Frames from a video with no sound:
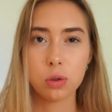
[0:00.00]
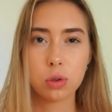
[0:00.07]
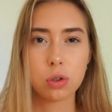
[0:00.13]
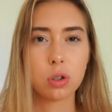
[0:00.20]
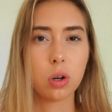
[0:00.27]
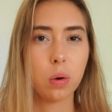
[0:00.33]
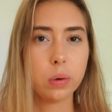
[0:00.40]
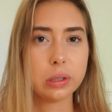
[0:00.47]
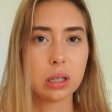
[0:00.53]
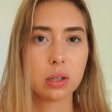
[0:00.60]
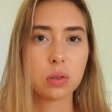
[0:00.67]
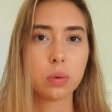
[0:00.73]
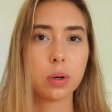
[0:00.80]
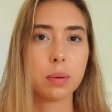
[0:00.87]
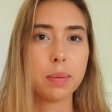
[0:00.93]
you shouldn't always
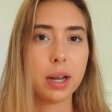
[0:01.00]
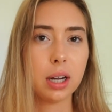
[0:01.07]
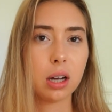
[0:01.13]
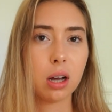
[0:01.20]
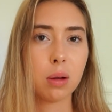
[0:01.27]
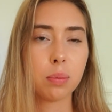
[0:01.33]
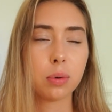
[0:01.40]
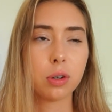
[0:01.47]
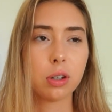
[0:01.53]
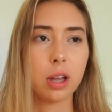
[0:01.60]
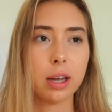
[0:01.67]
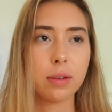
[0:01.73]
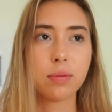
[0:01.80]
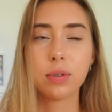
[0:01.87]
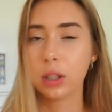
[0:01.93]
have to wear makeup or
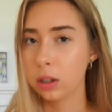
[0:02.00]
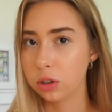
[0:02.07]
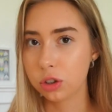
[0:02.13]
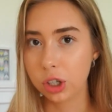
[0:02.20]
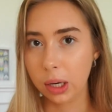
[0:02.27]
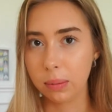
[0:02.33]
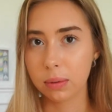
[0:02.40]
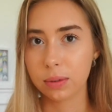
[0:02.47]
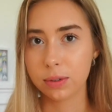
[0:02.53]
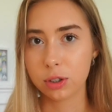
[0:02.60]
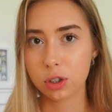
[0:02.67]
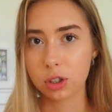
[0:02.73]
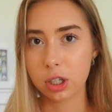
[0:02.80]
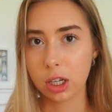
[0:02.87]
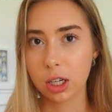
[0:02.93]
like feel ashamed of
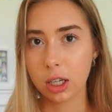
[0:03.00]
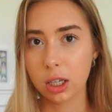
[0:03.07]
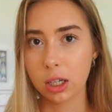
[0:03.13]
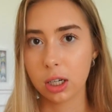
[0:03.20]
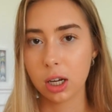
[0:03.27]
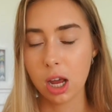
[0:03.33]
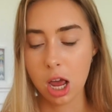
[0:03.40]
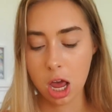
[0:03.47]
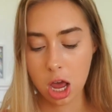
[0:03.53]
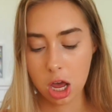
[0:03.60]
your skin.